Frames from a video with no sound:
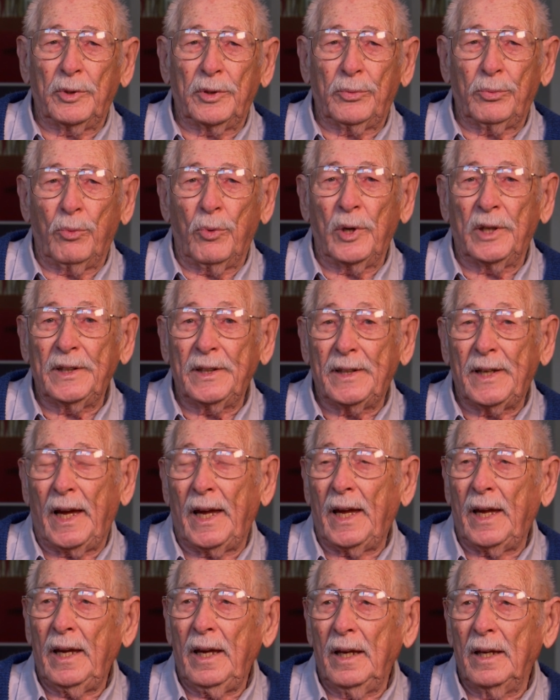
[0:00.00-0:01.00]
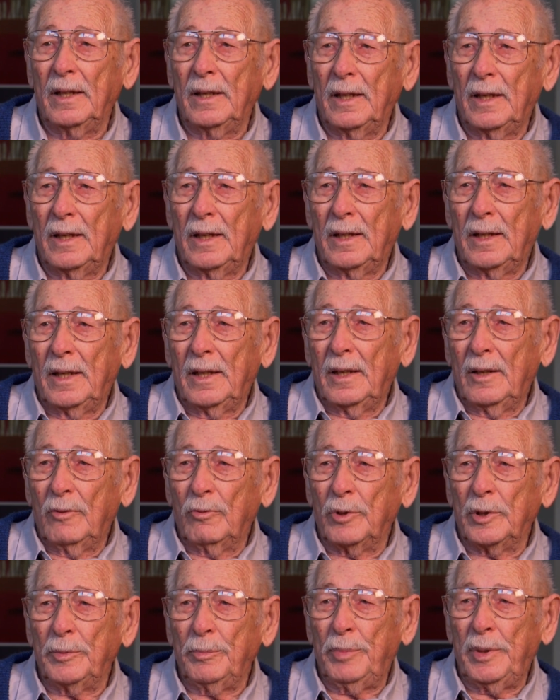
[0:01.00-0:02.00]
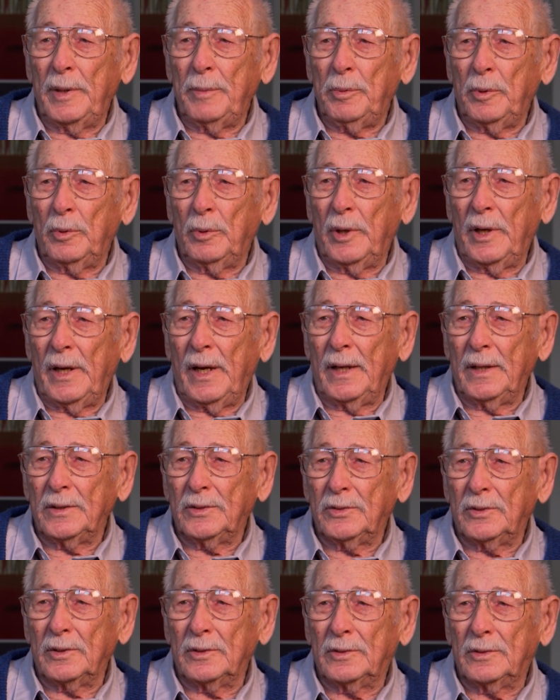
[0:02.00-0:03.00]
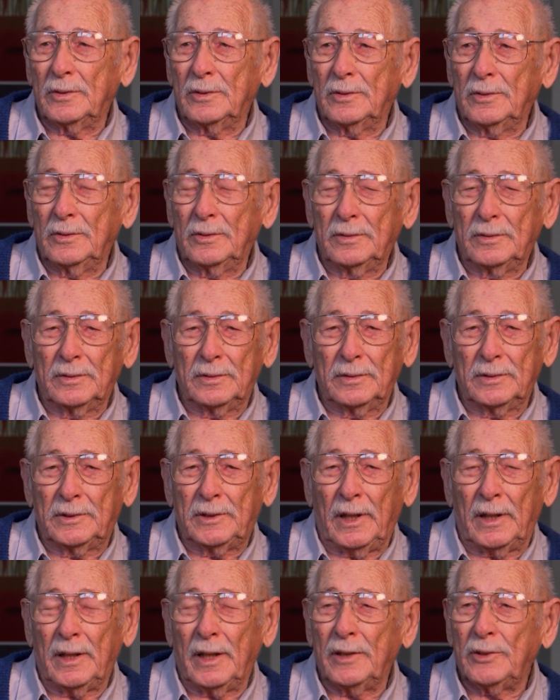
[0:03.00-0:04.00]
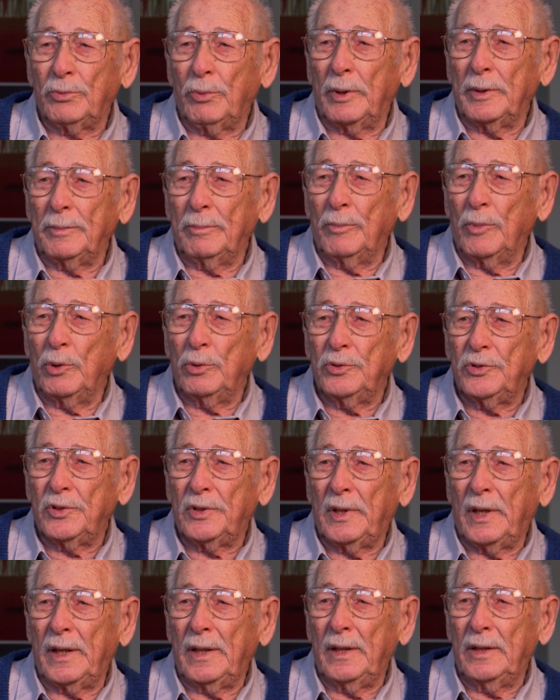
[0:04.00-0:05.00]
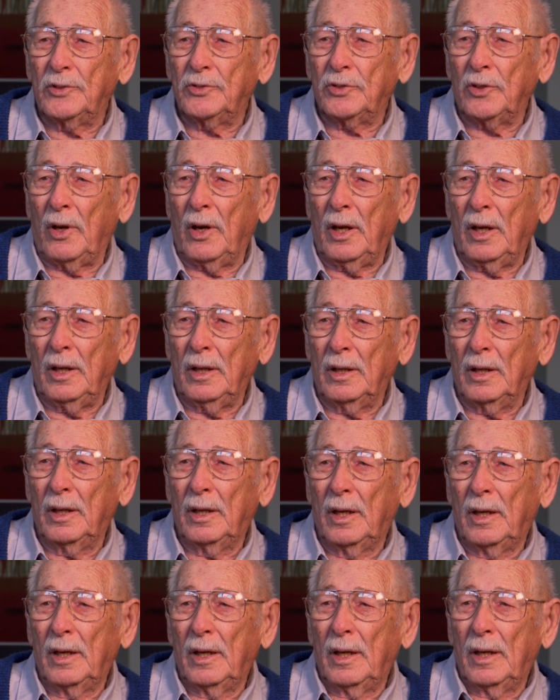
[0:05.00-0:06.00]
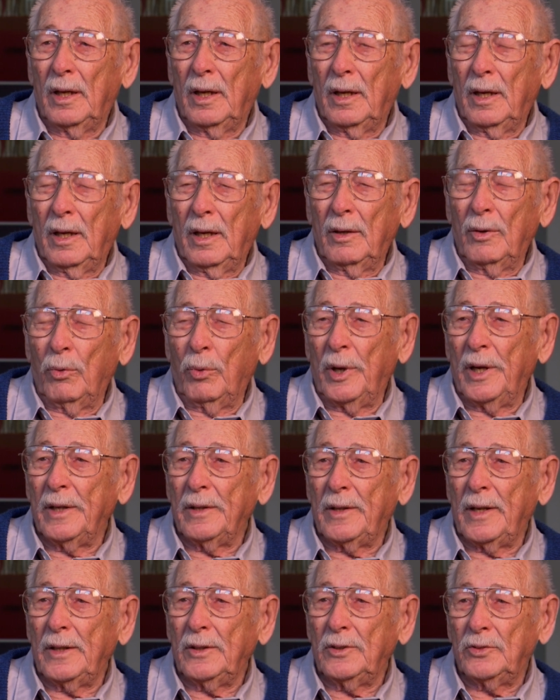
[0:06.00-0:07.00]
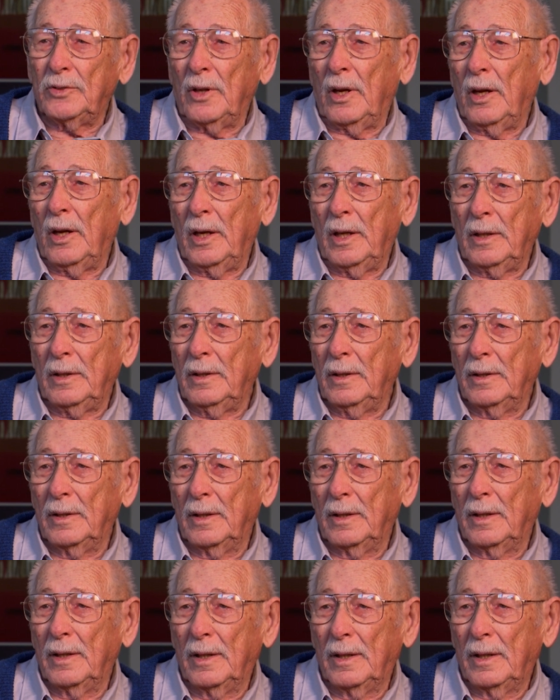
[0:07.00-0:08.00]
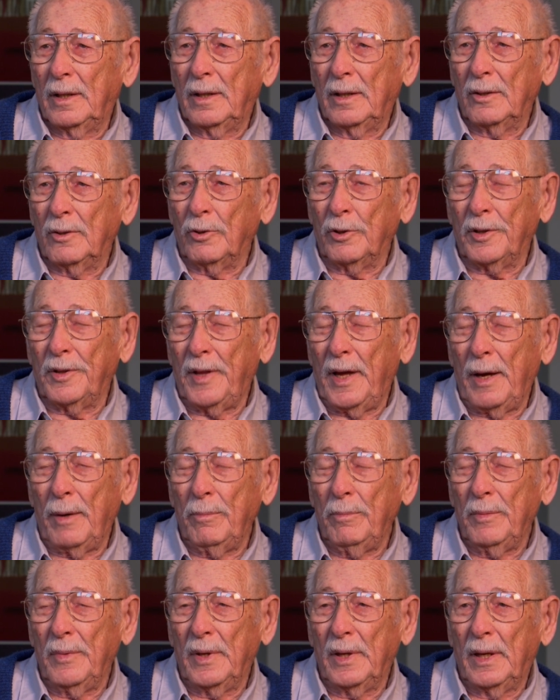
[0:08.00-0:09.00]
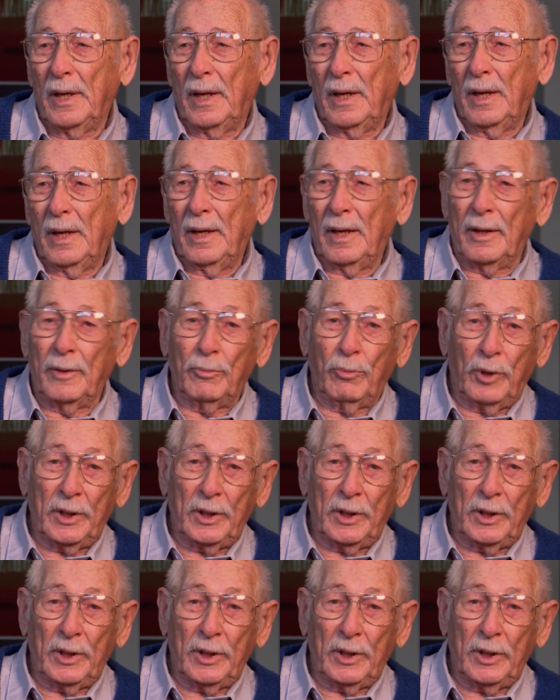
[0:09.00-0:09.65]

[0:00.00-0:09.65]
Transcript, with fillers: with one day when people were asked to tell us what moose they saw, where they saw it or them, and